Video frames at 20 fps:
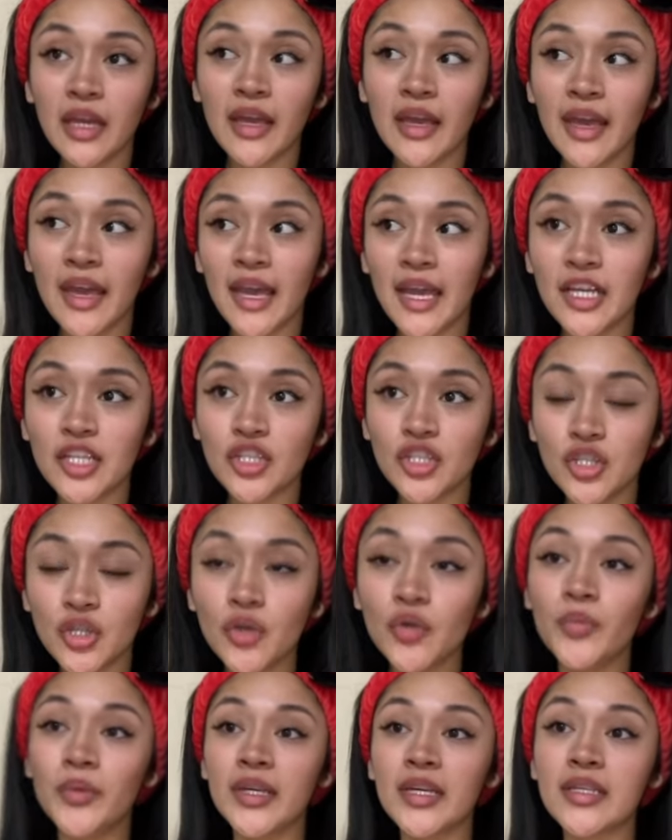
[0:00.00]
and two,
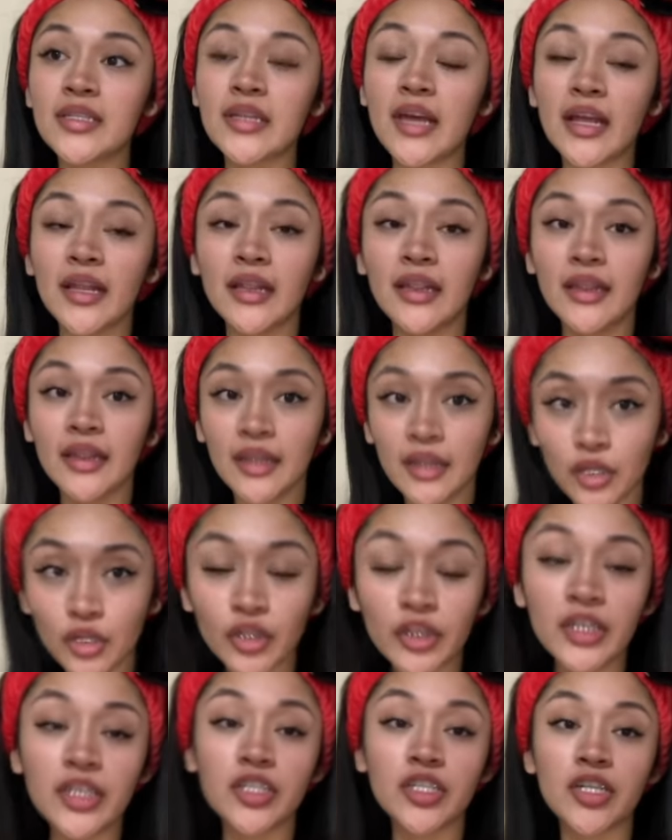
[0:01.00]
because I
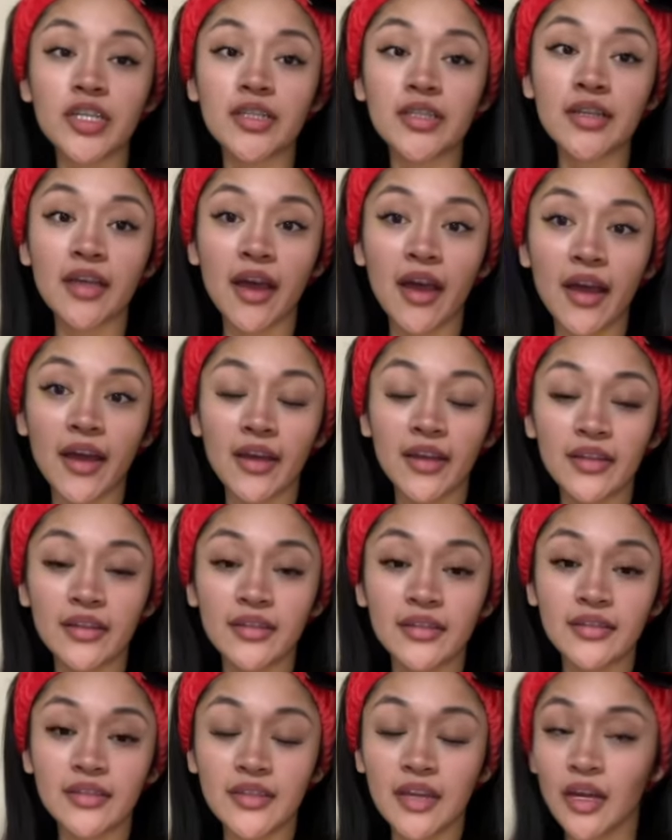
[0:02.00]
literally just got
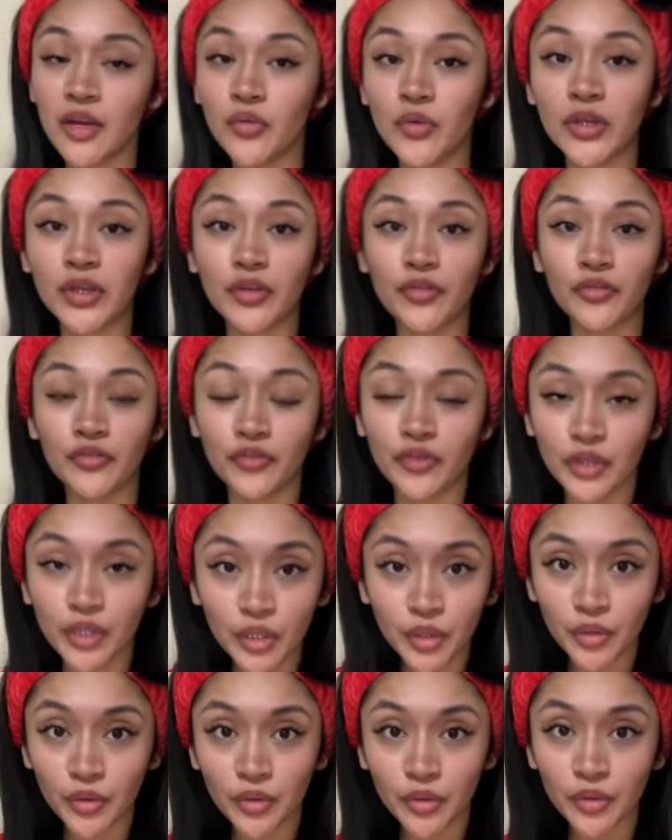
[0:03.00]
done with the
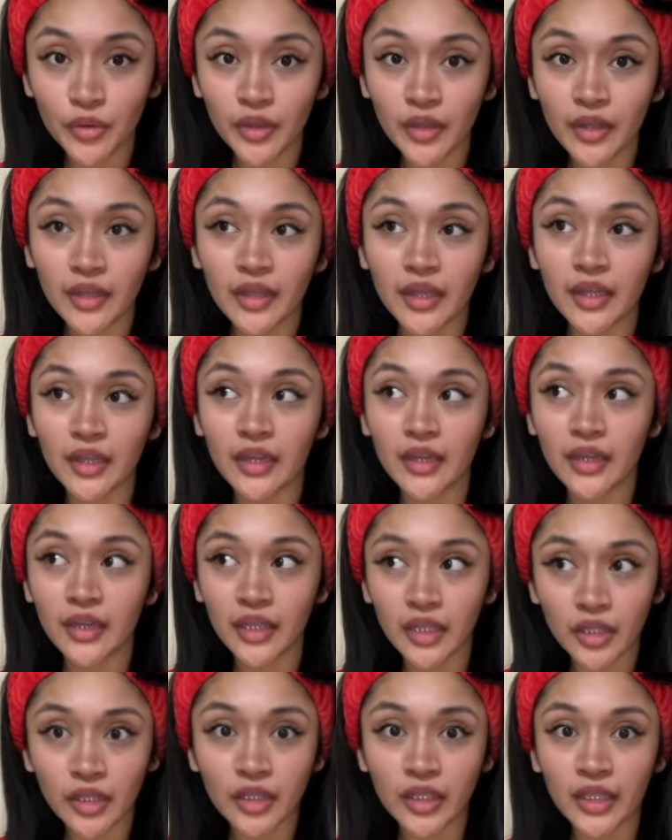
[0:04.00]
flu
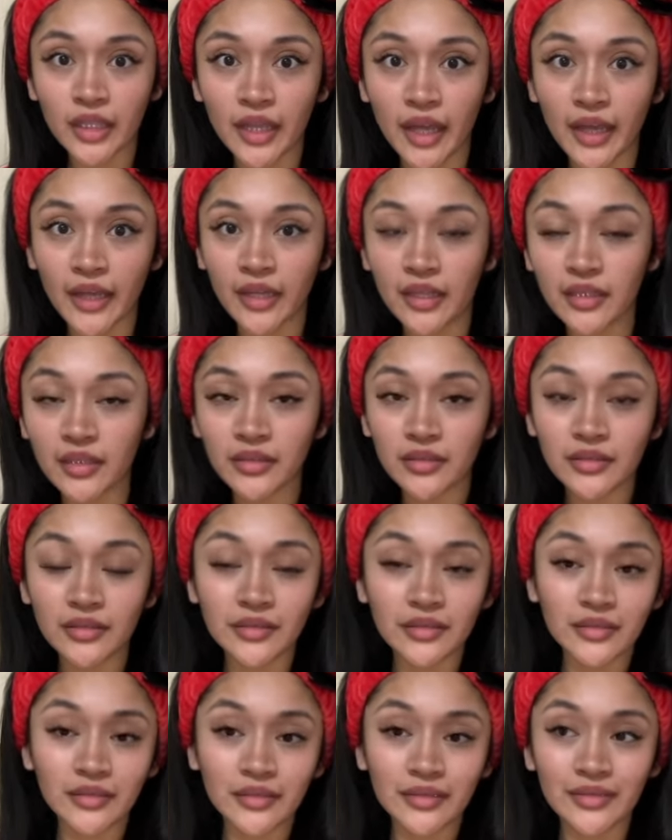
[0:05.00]
literally like
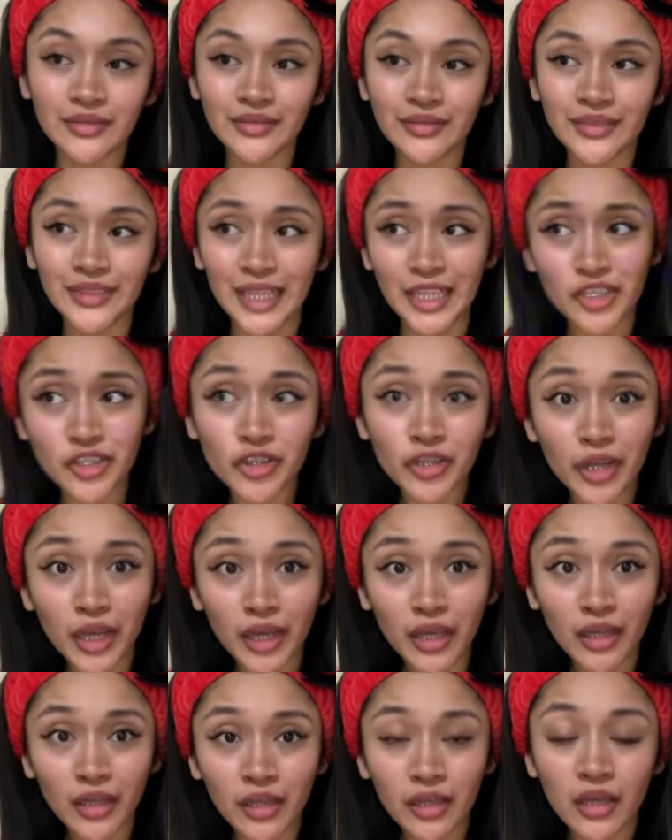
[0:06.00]
yesterday.